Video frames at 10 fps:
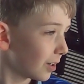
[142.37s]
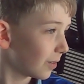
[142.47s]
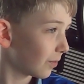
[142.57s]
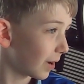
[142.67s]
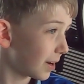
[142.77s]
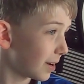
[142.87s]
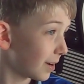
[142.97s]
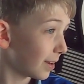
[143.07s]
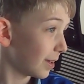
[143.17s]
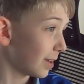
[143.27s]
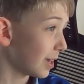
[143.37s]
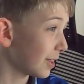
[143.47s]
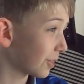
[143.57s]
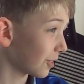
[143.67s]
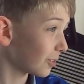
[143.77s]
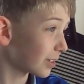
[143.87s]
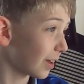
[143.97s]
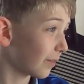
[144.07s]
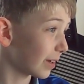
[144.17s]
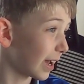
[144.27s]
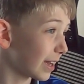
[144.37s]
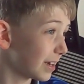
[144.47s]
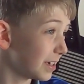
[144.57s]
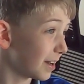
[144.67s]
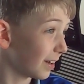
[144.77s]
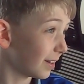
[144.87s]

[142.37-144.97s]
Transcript: when he thought of an idea.